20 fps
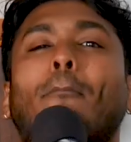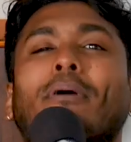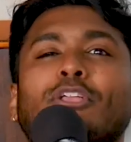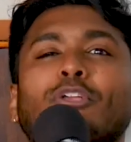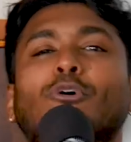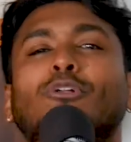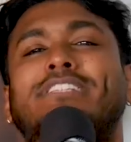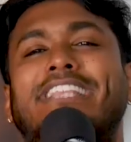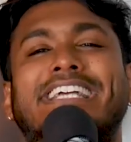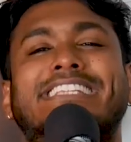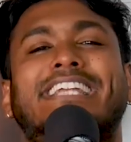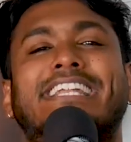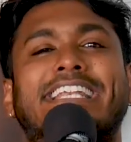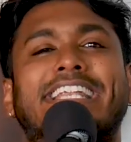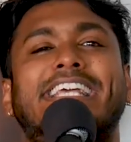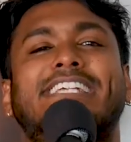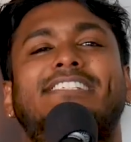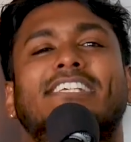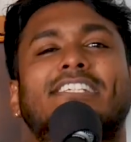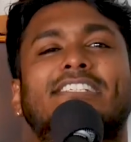But you think the
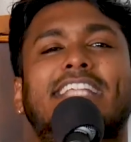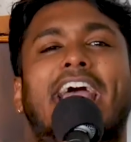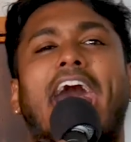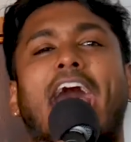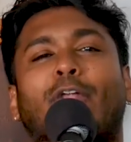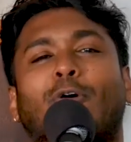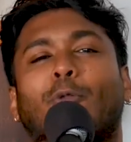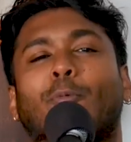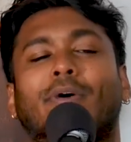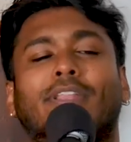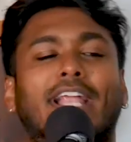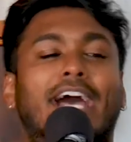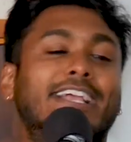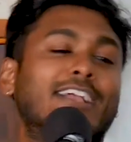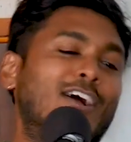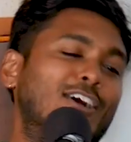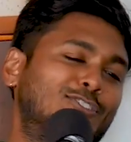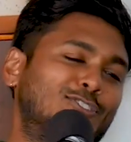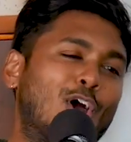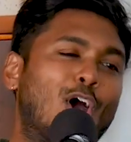niece's dad would have been
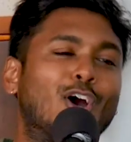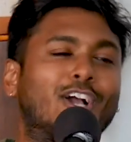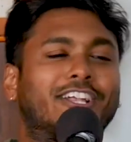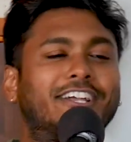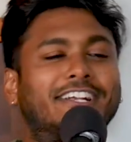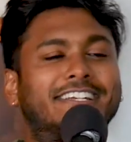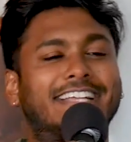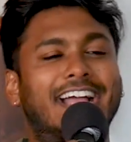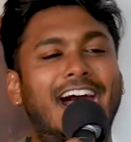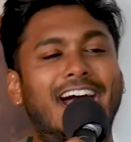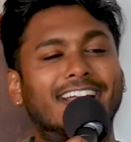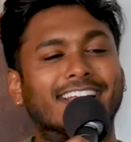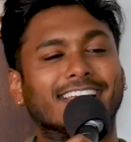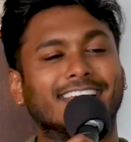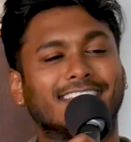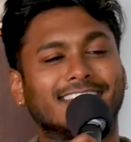like, it's all good, Gandhi.